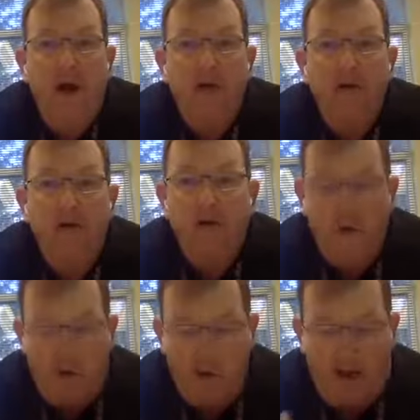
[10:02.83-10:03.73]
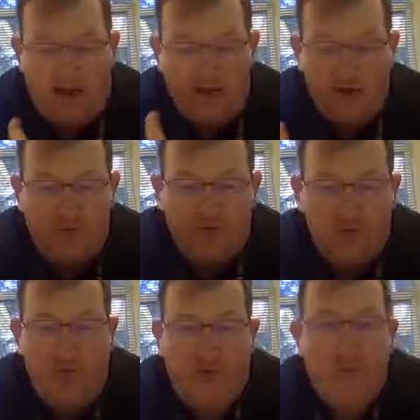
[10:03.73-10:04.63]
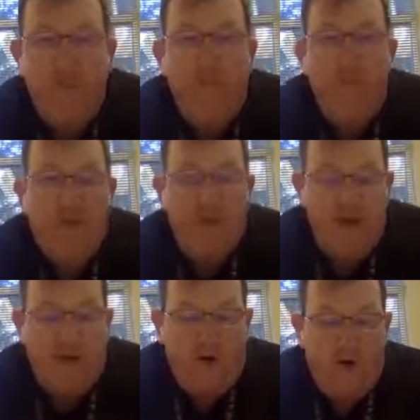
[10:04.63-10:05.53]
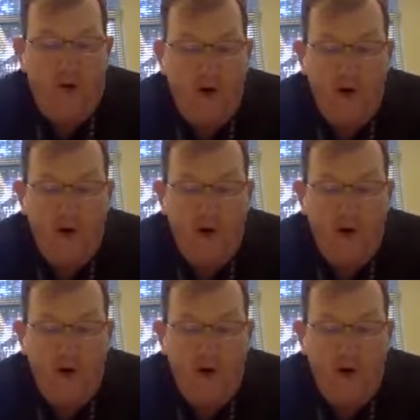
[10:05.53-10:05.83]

And so as a result, we put together,